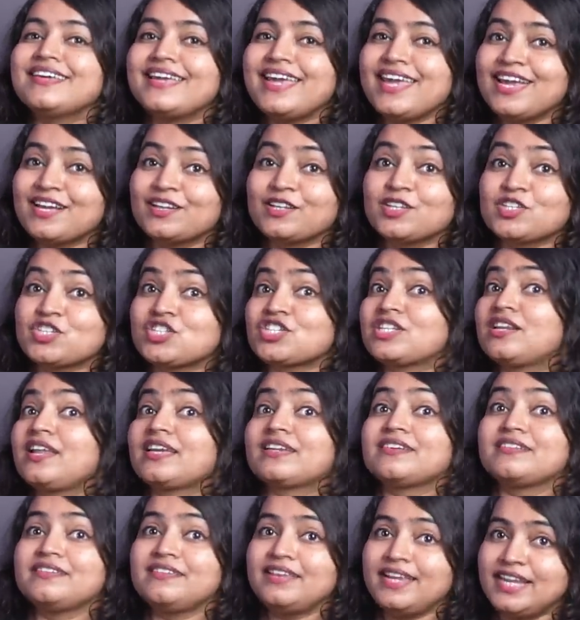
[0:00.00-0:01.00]
English
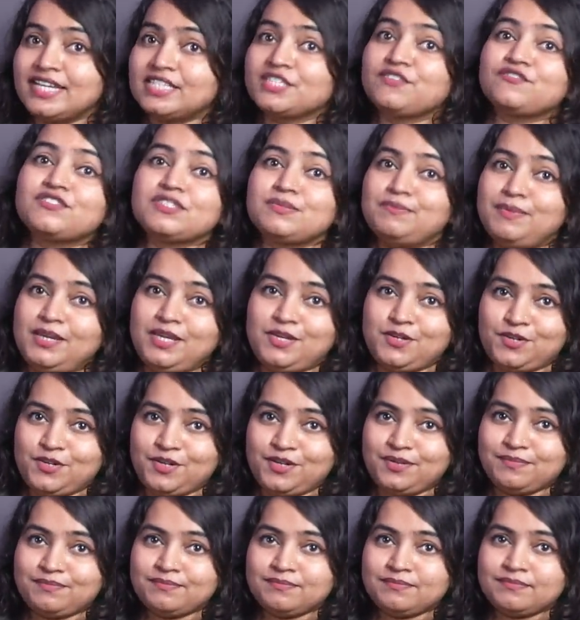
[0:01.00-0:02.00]
like a native speaker.